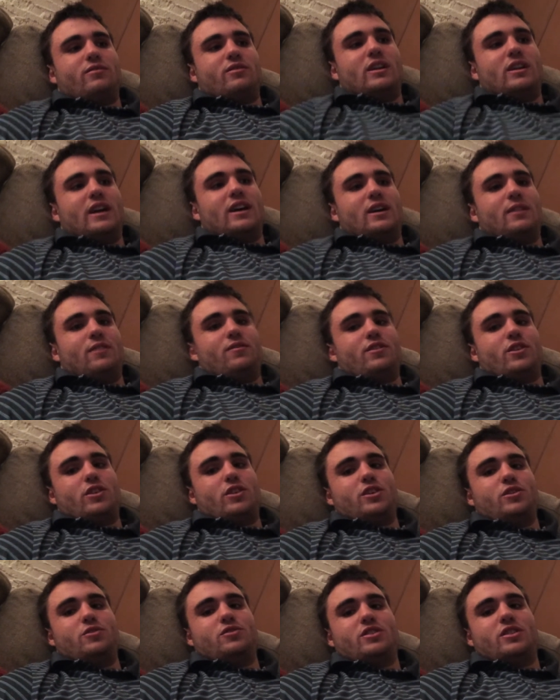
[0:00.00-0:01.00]
uh, if you're
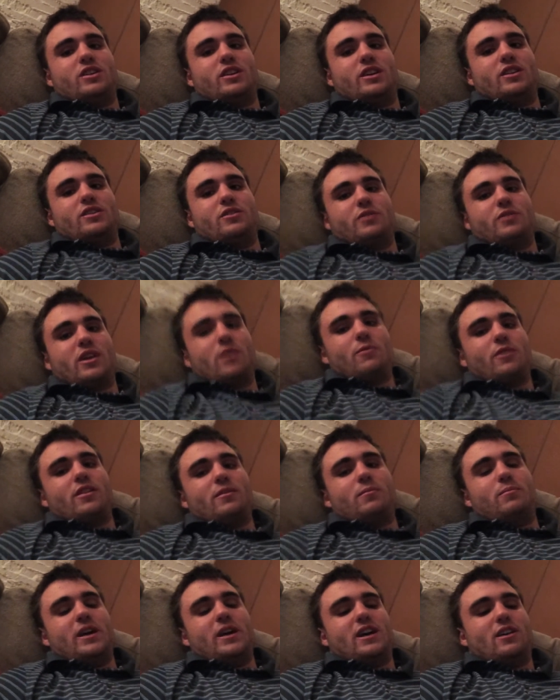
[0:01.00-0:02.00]
used to doing it with
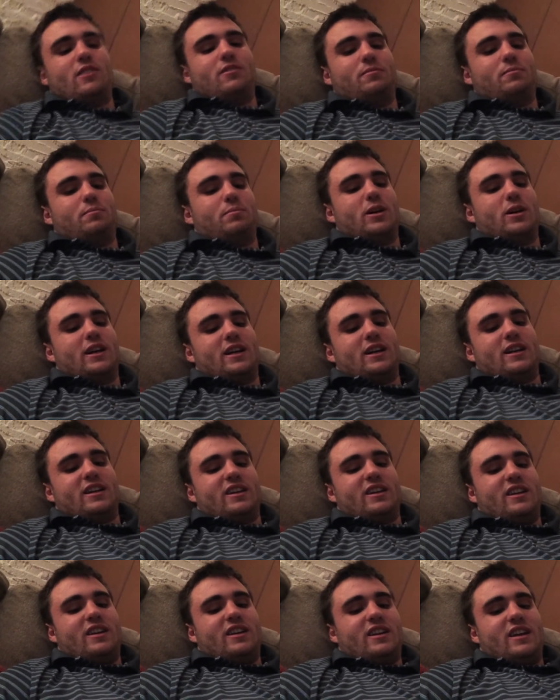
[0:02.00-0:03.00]
a belt,
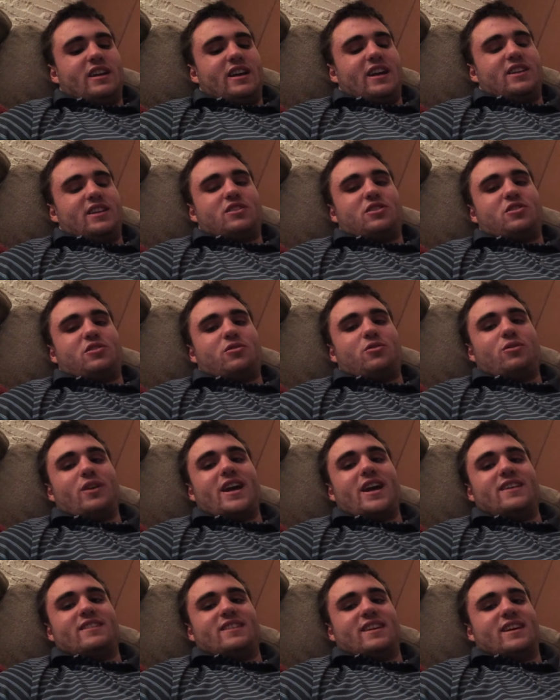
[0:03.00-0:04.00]
but it's
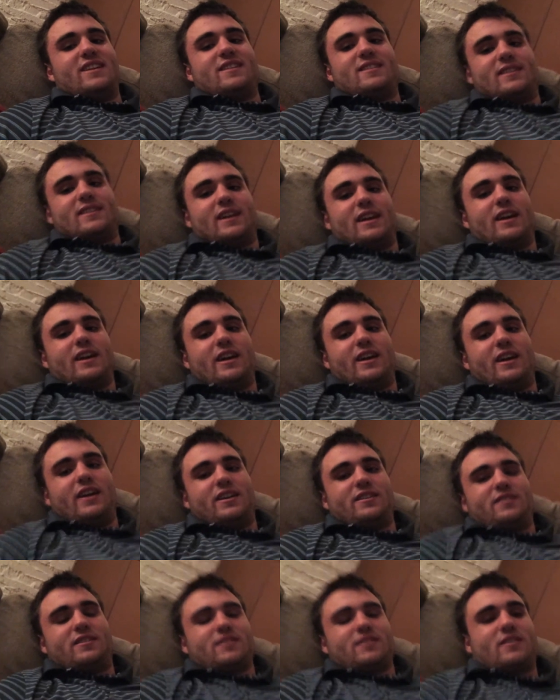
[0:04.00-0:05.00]
crazy. It's like
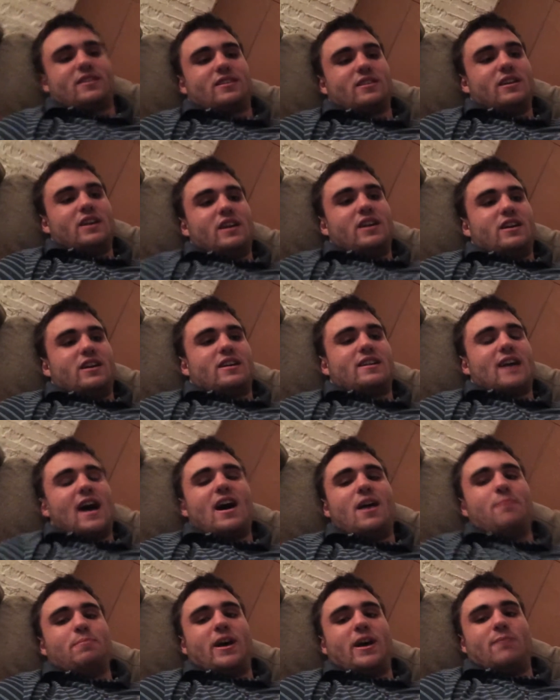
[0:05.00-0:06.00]
it's
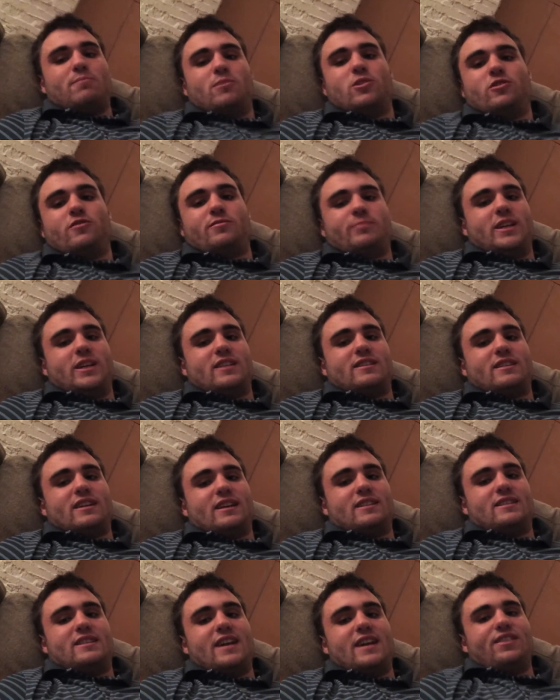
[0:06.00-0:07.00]
compound movements
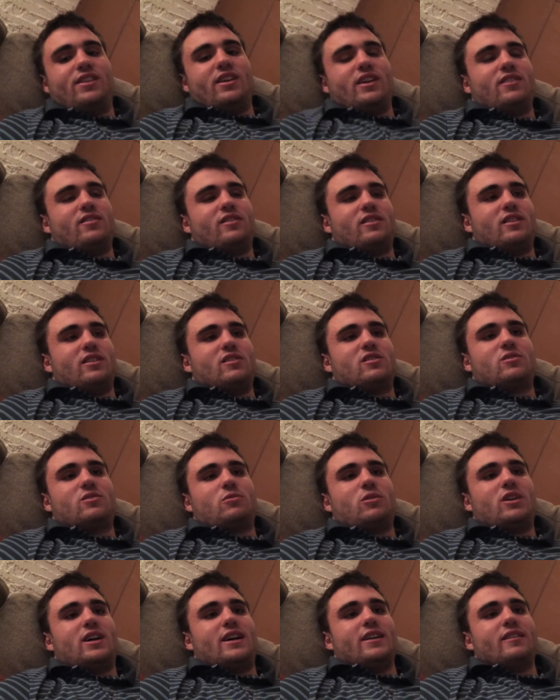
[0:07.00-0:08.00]
like deadlifts and
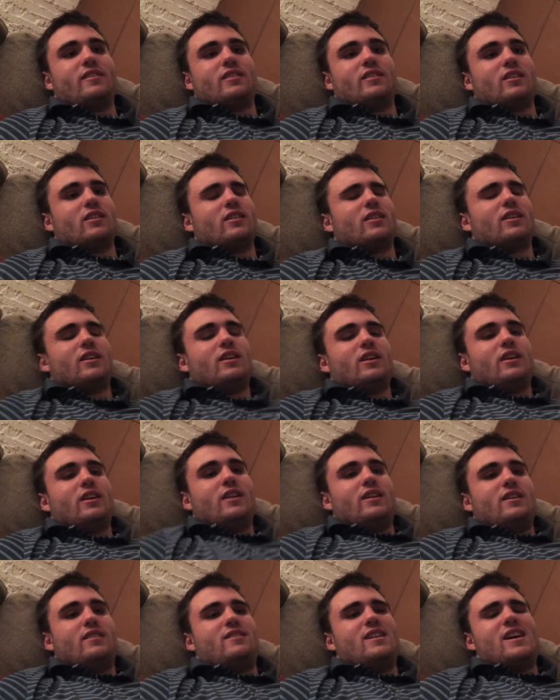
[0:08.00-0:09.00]
squats are
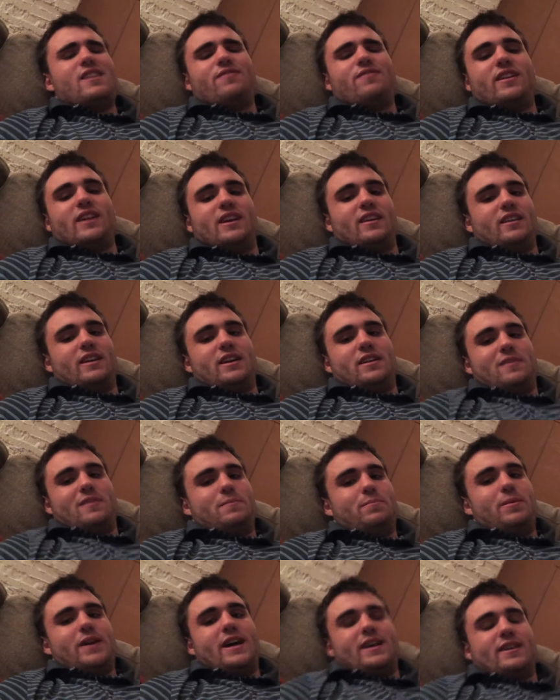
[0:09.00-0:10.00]
definitely the
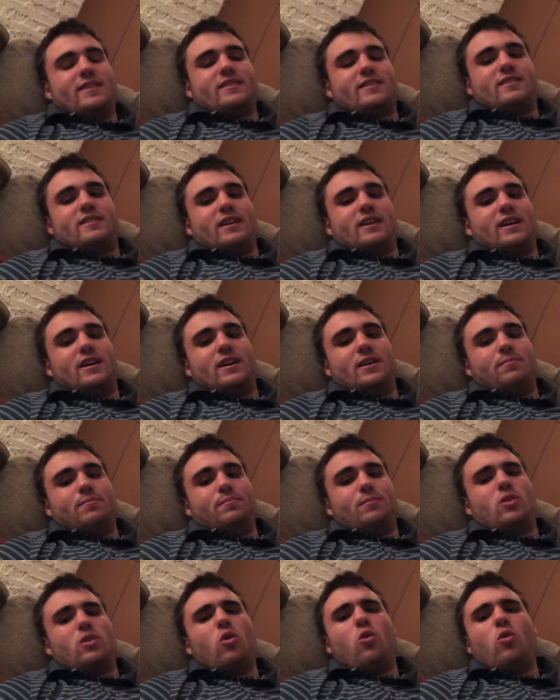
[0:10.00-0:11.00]
best um,
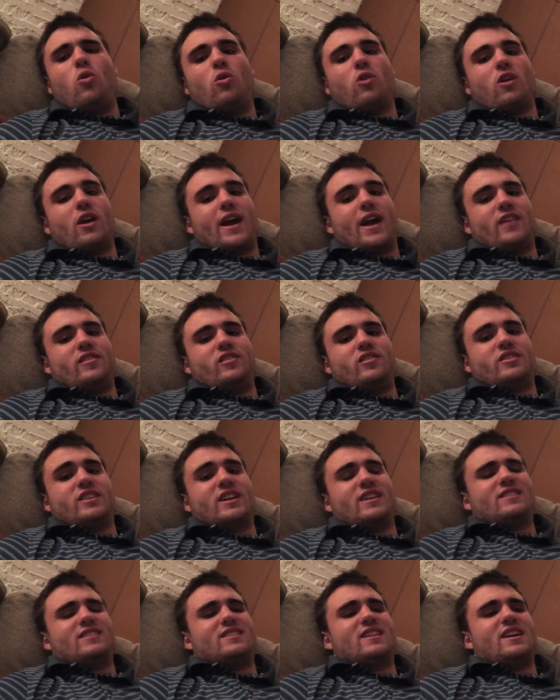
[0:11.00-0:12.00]
core
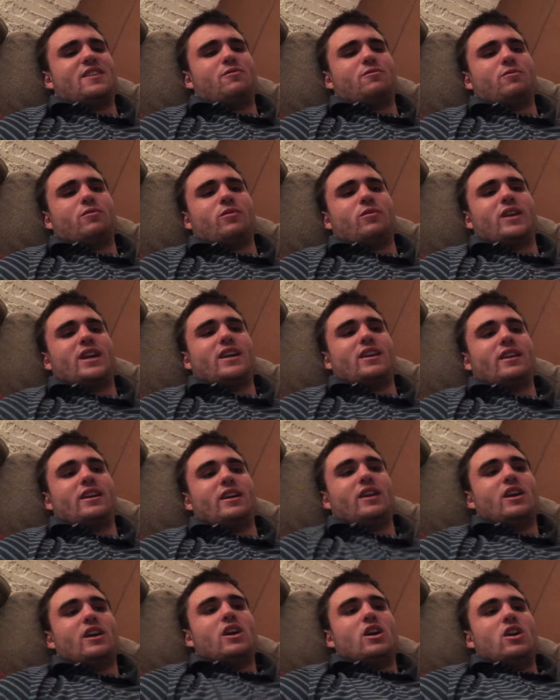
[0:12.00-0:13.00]
exercises. They
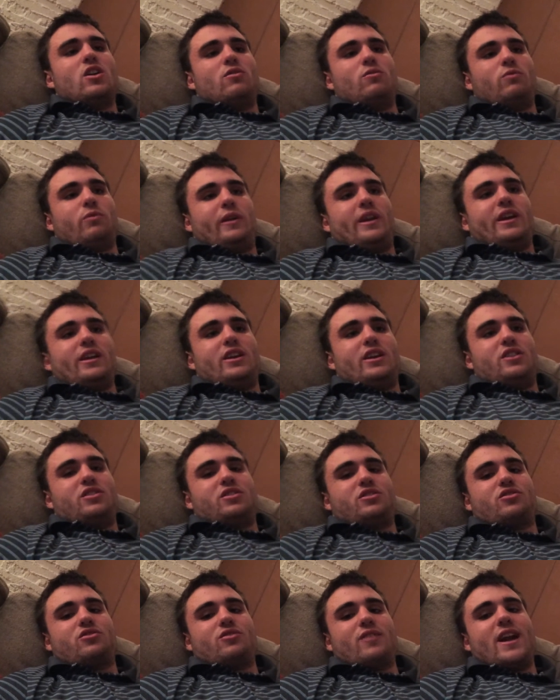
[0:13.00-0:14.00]
really, really
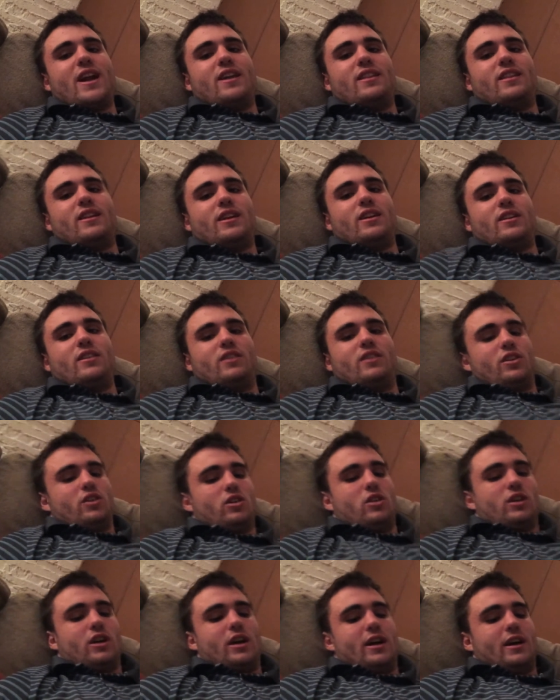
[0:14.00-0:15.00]
strengthen
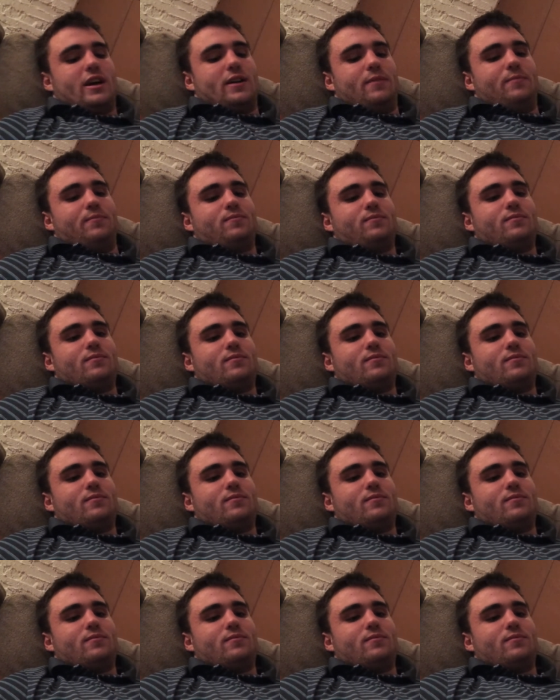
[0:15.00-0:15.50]
your um,